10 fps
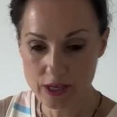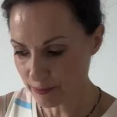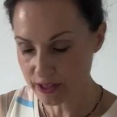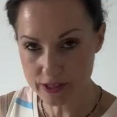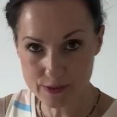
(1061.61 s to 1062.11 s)

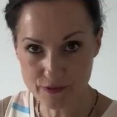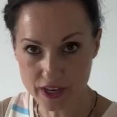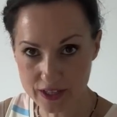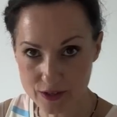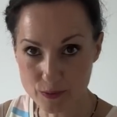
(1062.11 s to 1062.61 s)
My
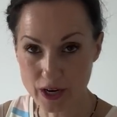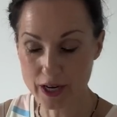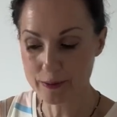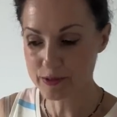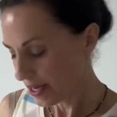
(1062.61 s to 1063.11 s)
disinfectant
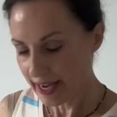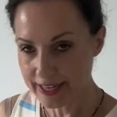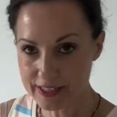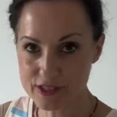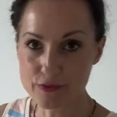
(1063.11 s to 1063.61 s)
wipes,
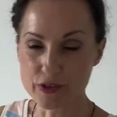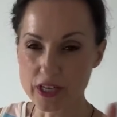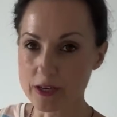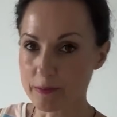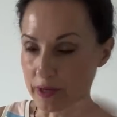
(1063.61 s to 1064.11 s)
hand
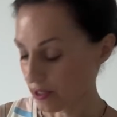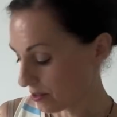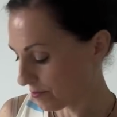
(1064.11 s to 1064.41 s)
cream and